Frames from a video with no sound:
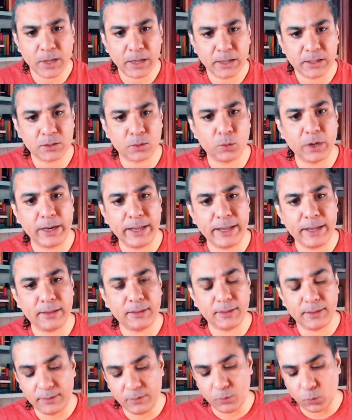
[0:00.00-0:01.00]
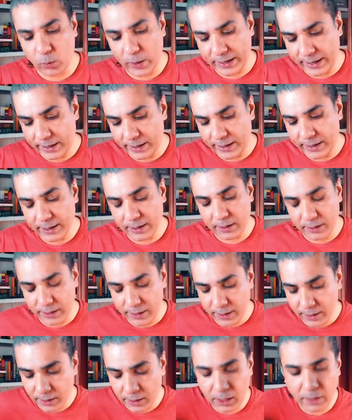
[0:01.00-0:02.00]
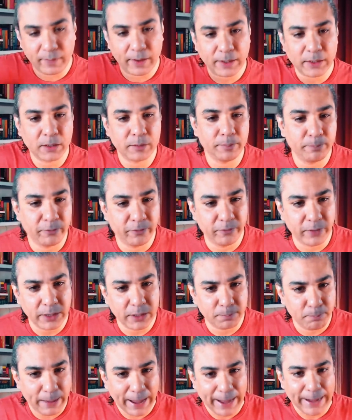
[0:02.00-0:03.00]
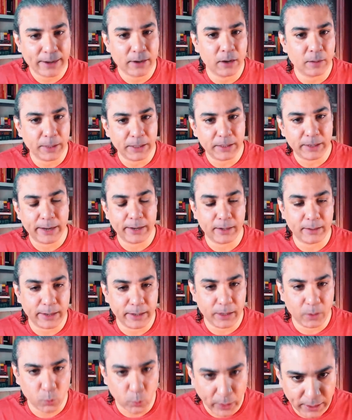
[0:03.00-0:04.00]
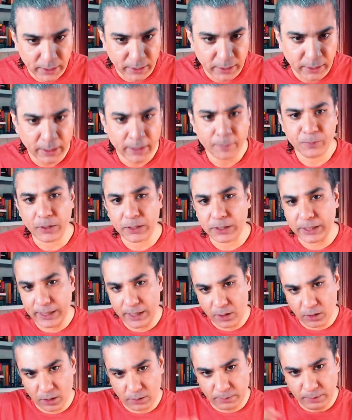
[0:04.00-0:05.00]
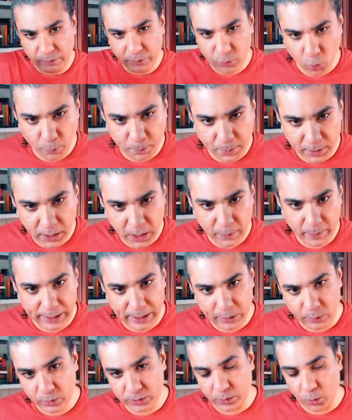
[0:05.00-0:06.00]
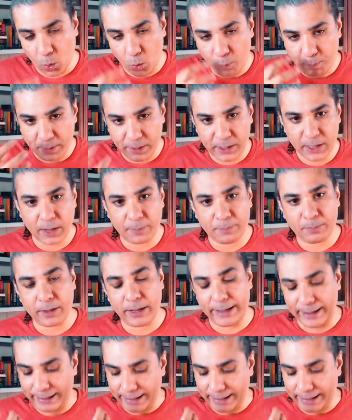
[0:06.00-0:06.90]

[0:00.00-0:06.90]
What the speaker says: It's only when India nearly went bankrupt in 1991 that the economy was opened up, and it was opened up